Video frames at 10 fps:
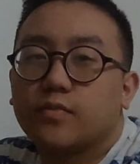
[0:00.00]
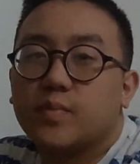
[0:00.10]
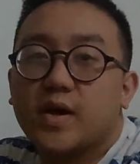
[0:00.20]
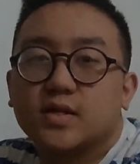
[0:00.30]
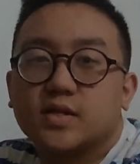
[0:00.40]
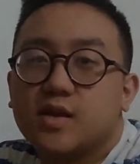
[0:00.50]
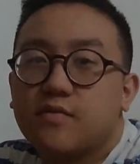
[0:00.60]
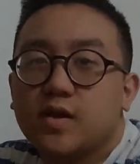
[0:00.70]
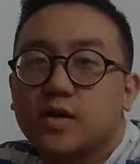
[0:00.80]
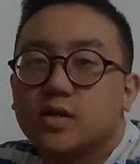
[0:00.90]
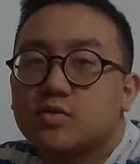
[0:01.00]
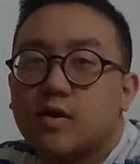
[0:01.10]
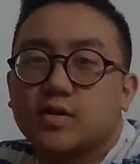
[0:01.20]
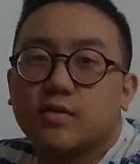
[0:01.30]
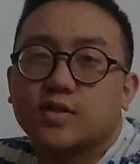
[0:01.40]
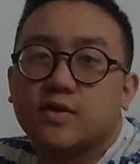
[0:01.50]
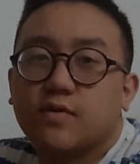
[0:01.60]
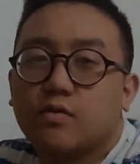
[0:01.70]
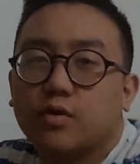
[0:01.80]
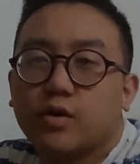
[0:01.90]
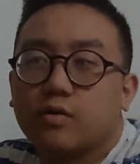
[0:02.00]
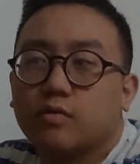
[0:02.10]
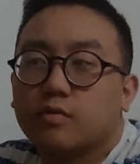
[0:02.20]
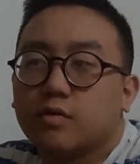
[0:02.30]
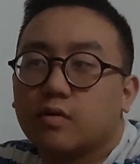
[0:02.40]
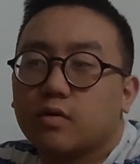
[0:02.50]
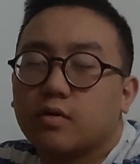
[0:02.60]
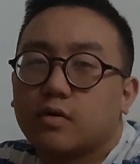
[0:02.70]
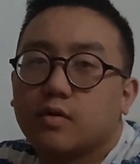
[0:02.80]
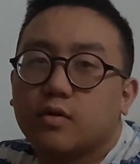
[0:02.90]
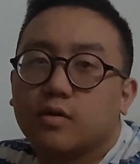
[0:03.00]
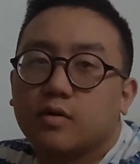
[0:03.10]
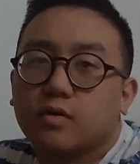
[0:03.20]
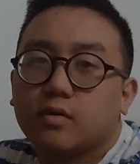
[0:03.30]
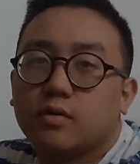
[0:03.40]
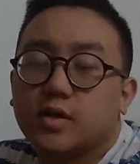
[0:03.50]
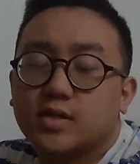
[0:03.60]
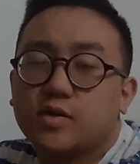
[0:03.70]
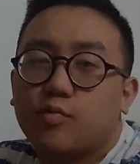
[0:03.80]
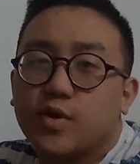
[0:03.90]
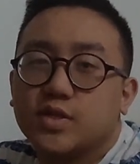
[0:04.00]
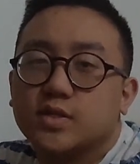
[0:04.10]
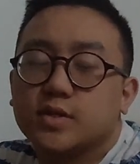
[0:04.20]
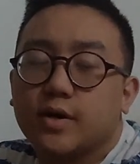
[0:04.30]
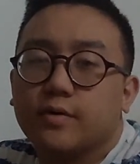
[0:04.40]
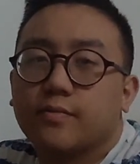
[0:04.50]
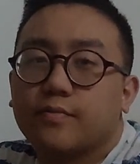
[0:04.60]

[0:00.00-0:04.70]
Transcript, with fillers: best TV, surround sound TV, audio. It's still a prison cell.